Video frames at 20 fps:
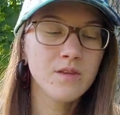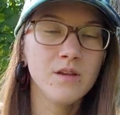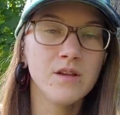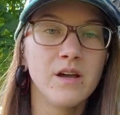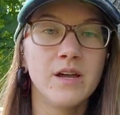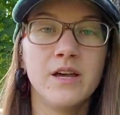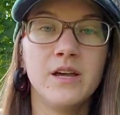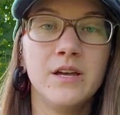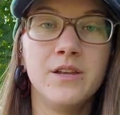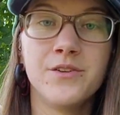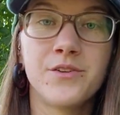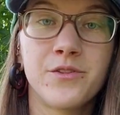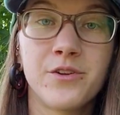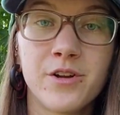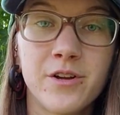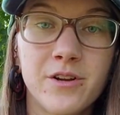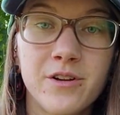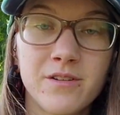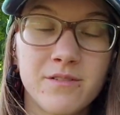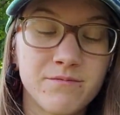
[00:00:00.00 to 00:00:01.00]
And
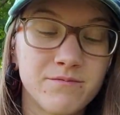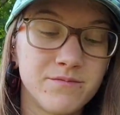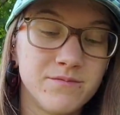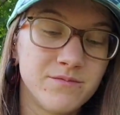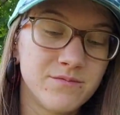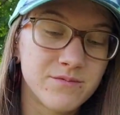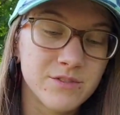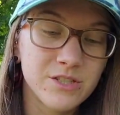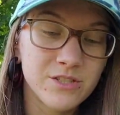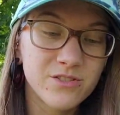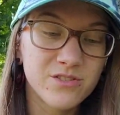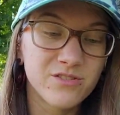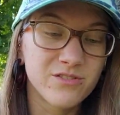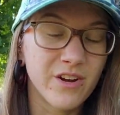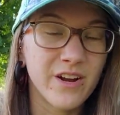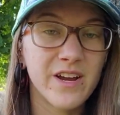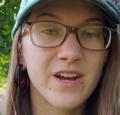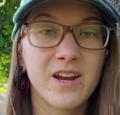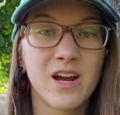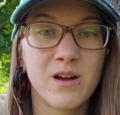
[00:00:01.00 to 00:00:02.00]
these are
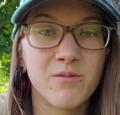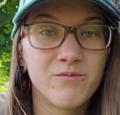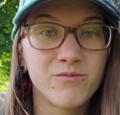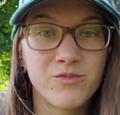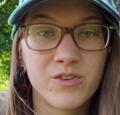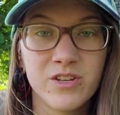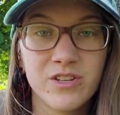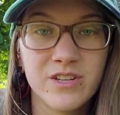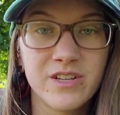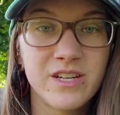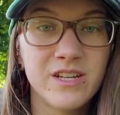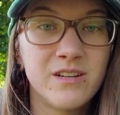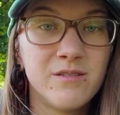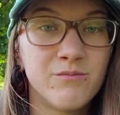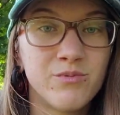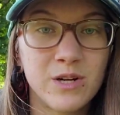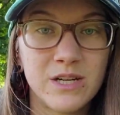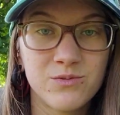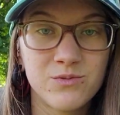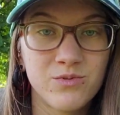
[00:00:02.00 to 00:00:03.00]
great. I'm really
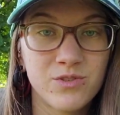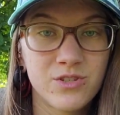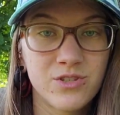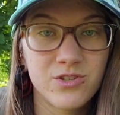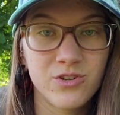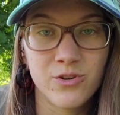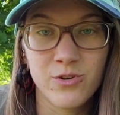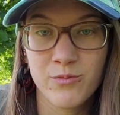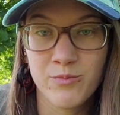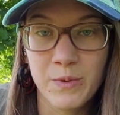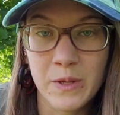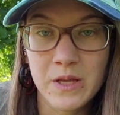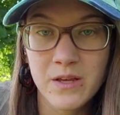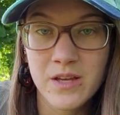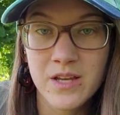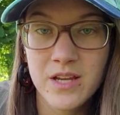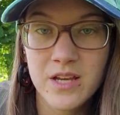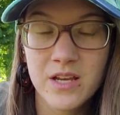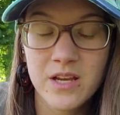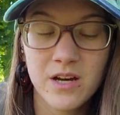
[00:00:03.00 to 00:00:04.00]
impressed with the
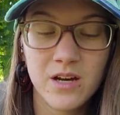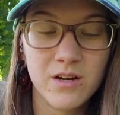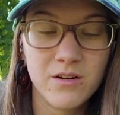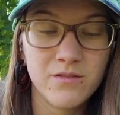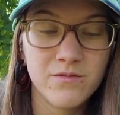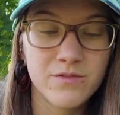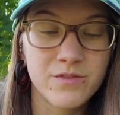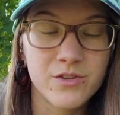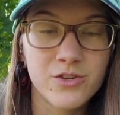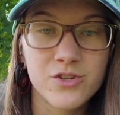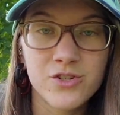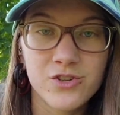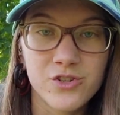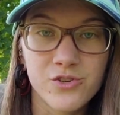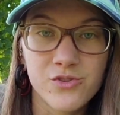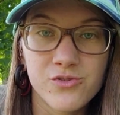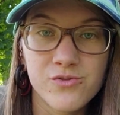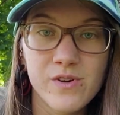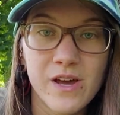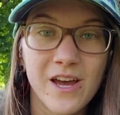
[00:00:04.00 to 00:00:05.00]
durability of the
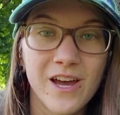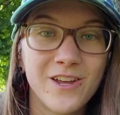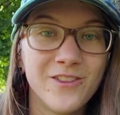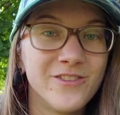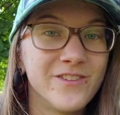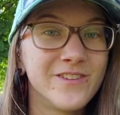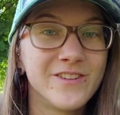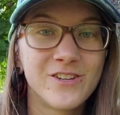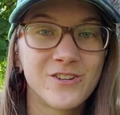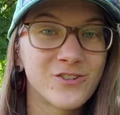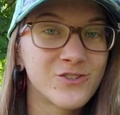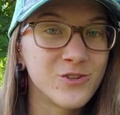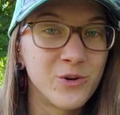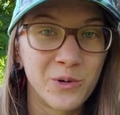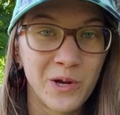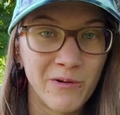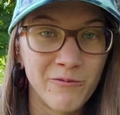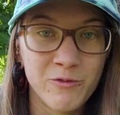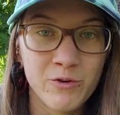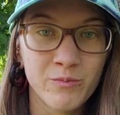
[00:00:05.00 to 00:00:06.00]
shoe, and they're so
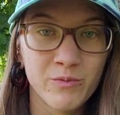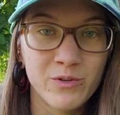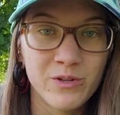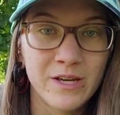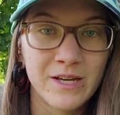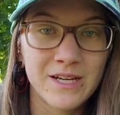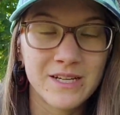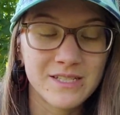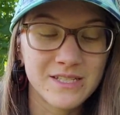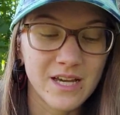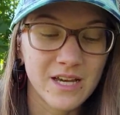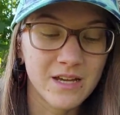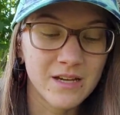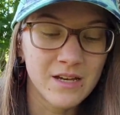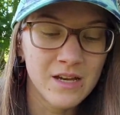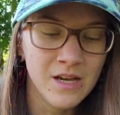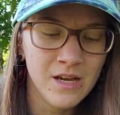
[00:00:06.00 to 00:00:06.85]
comfortable, like I said.